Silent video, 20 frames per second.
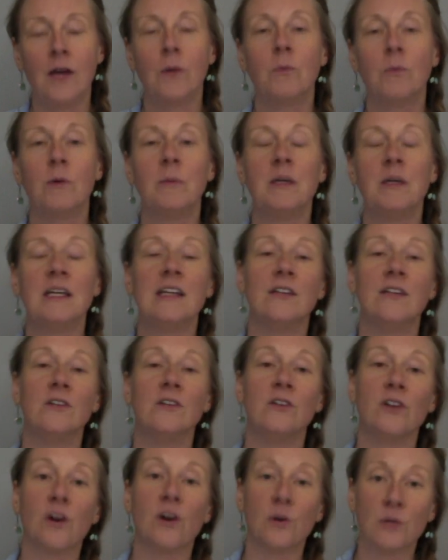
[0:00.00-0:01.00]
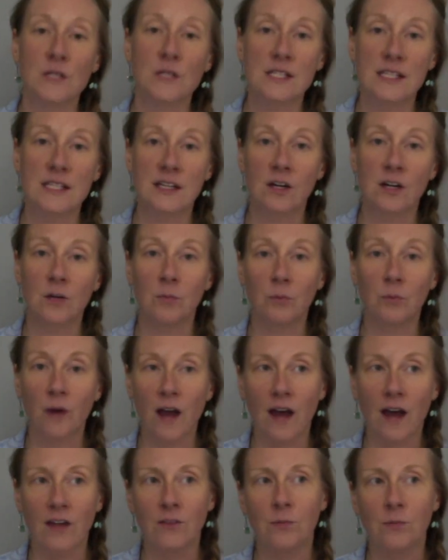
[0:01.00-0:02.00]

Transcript: We begin noticing our breath.